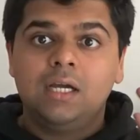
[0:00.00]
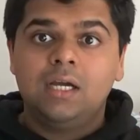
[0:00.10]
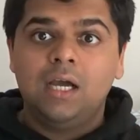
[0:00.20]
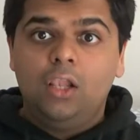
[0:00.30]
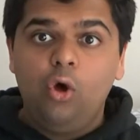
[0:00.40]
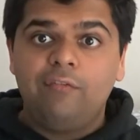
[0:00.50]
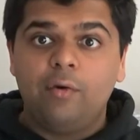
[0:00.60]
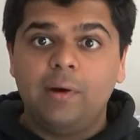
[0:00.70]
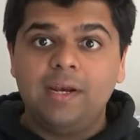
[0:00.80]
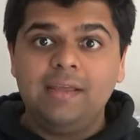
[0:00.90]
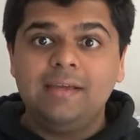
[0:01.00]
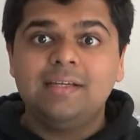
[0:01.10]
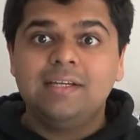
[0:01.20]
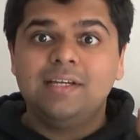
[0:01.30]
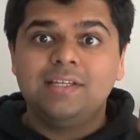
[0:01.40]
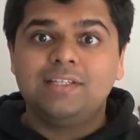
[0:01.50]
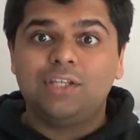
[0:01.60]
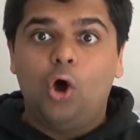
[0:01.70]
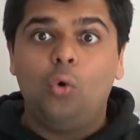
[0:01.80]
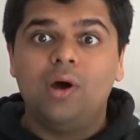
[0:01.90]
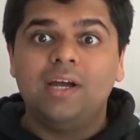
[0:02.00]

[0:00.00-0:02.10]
Hello everybody! So,